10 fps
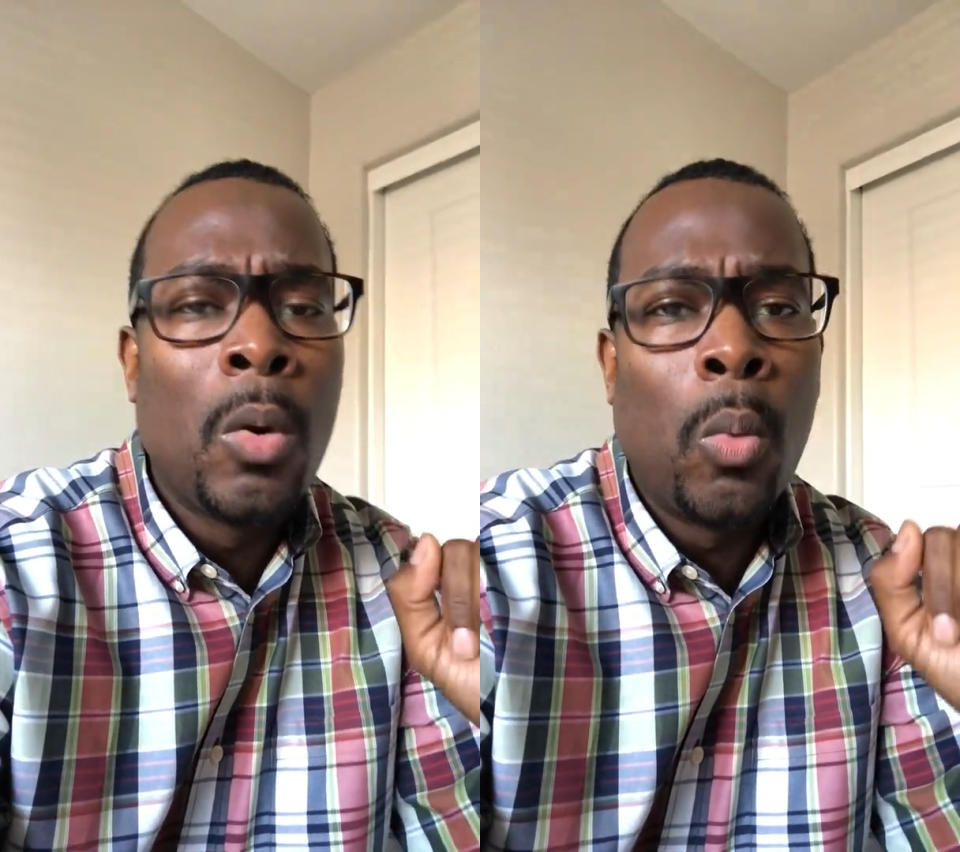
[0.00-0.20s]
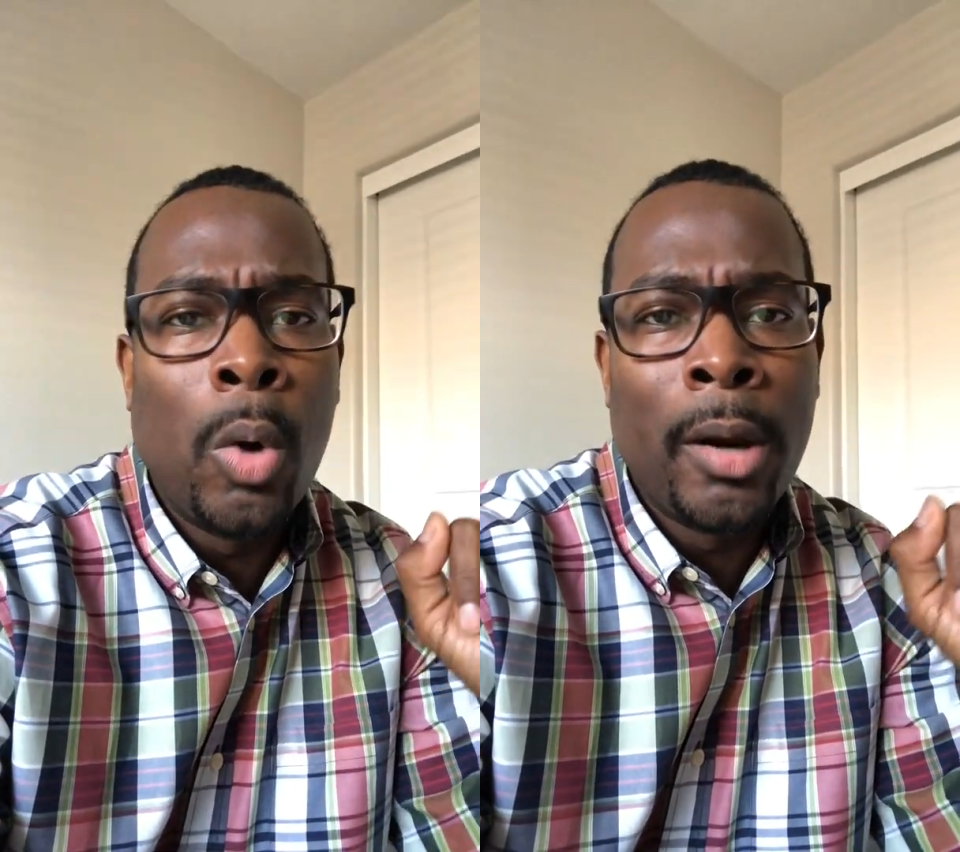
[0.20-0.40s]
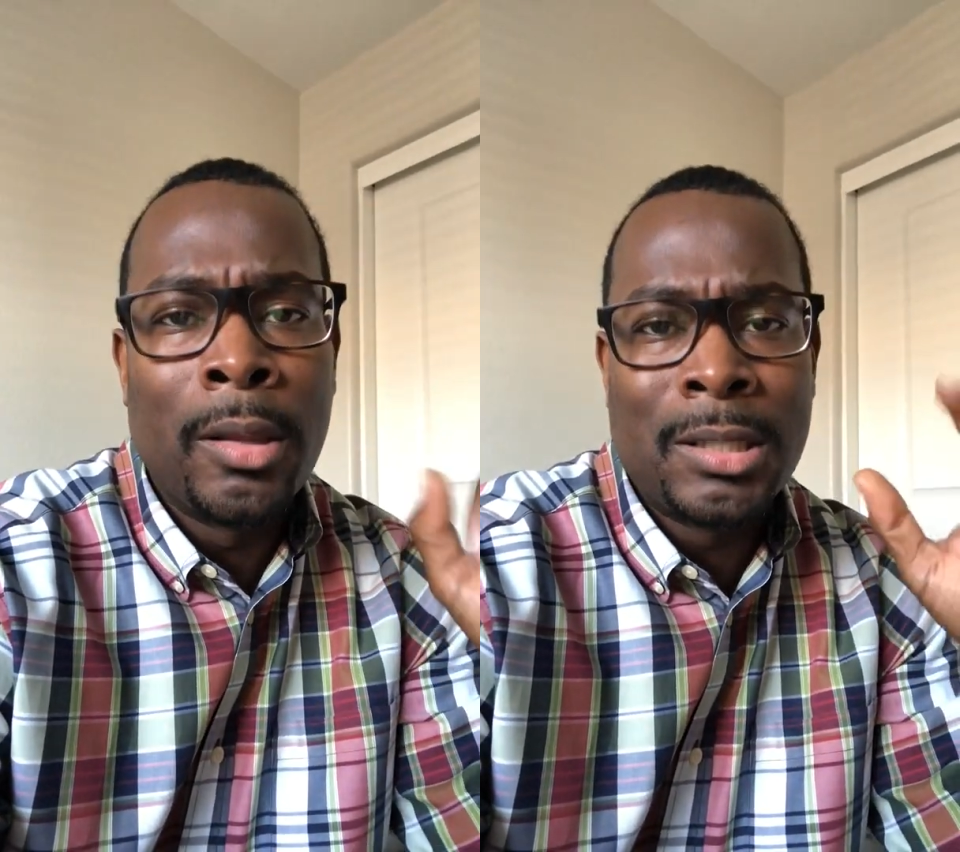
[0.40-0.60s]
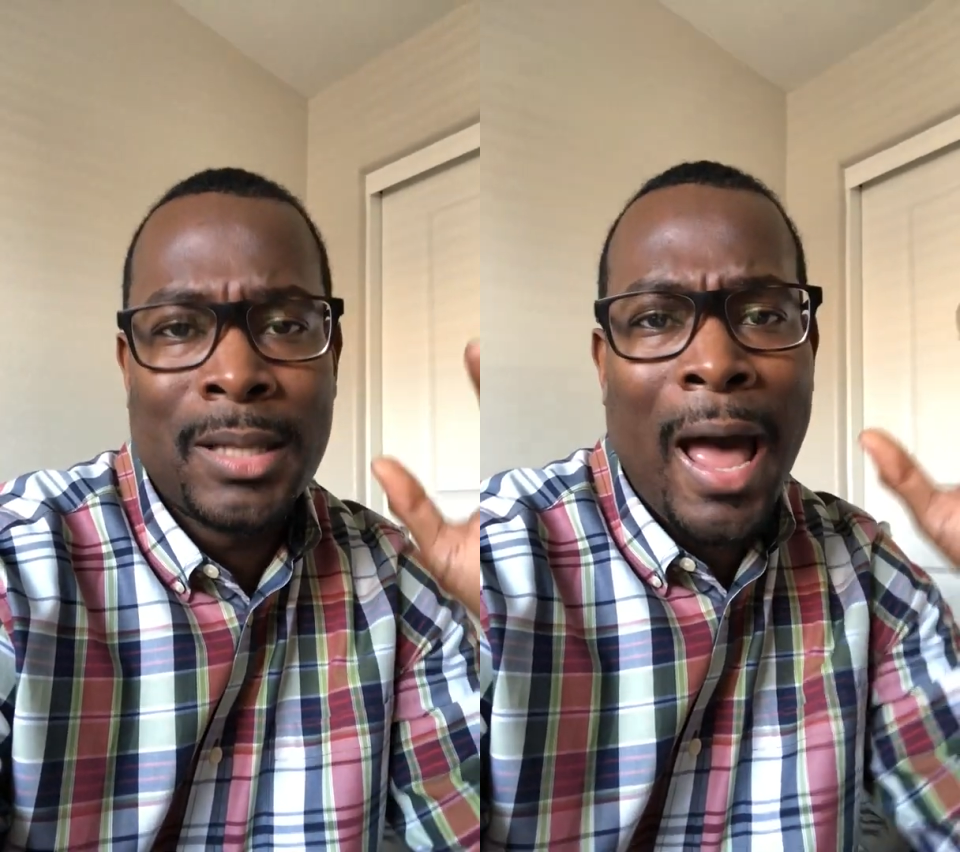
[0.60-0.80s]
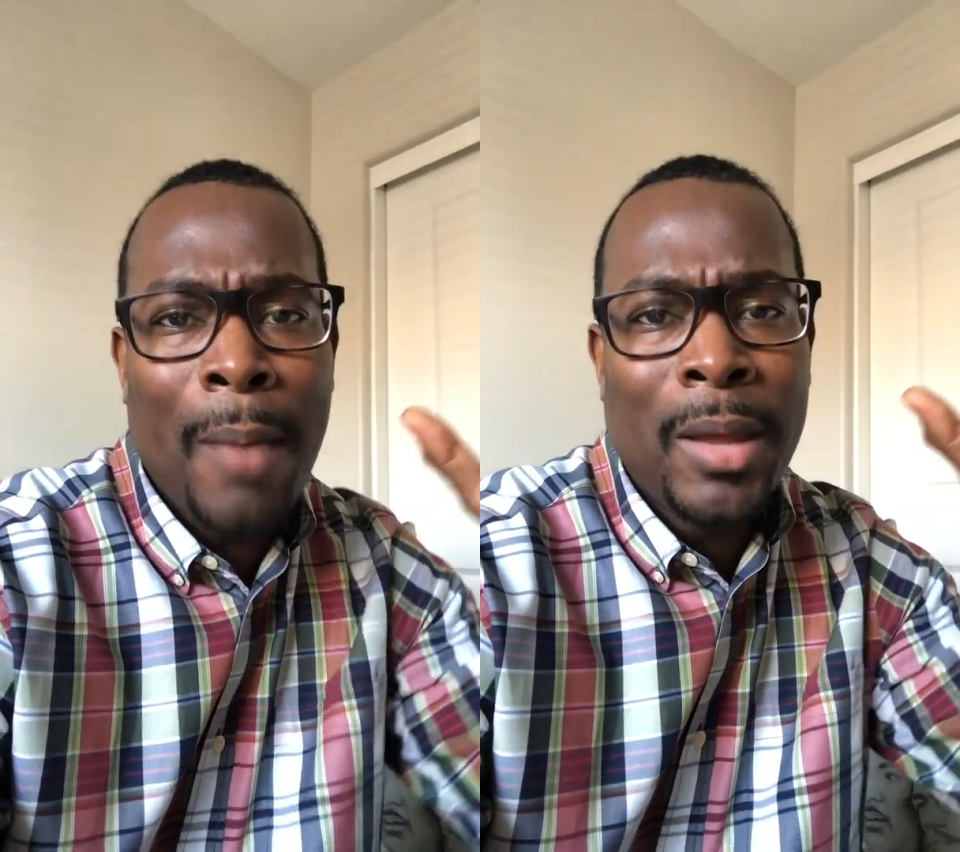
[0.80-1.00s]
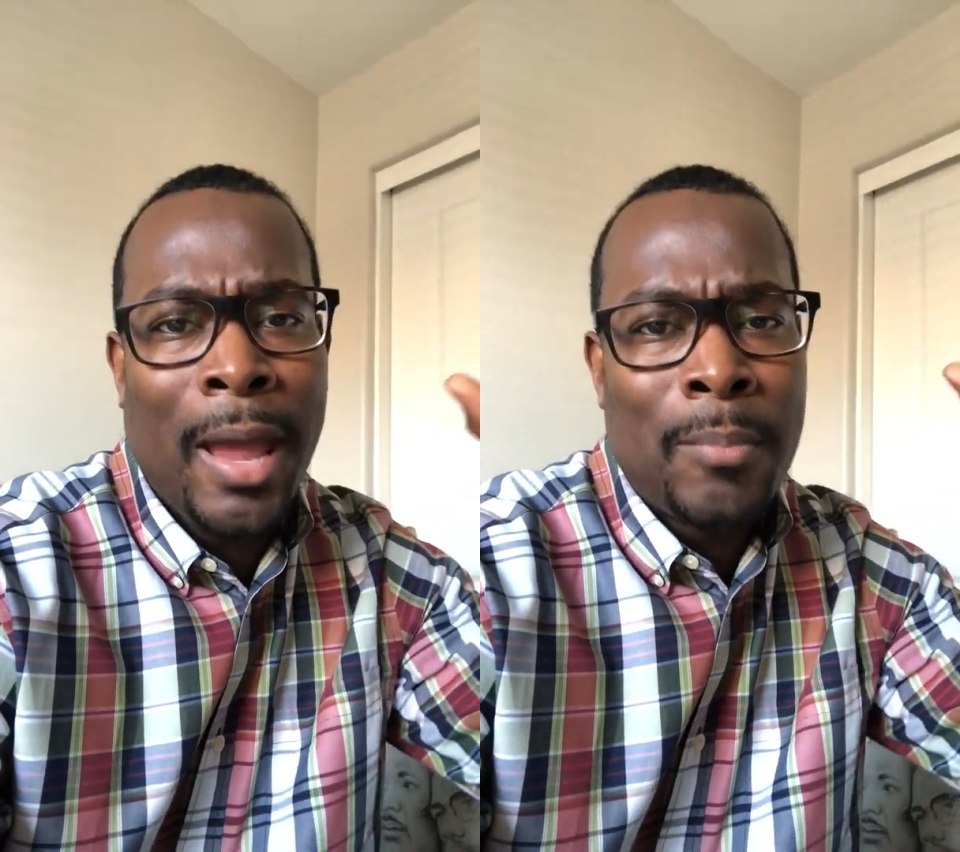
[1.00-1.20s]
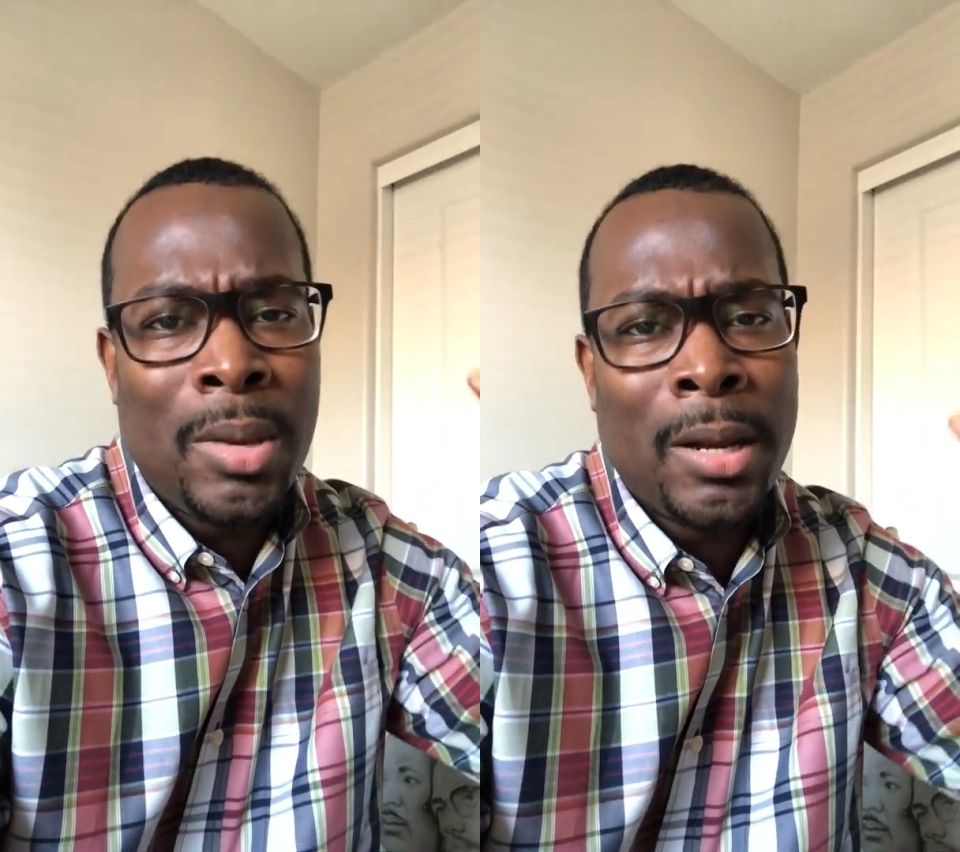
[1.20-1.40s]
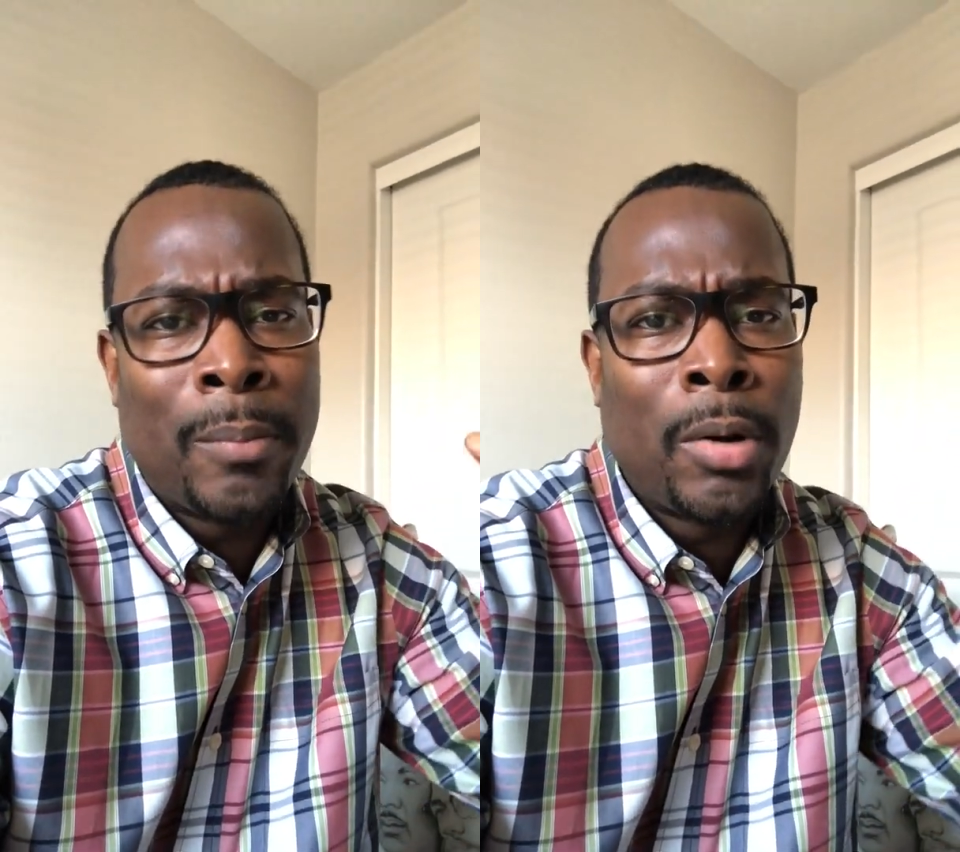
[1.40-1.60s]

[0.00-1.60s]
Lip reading: where the sky became pink and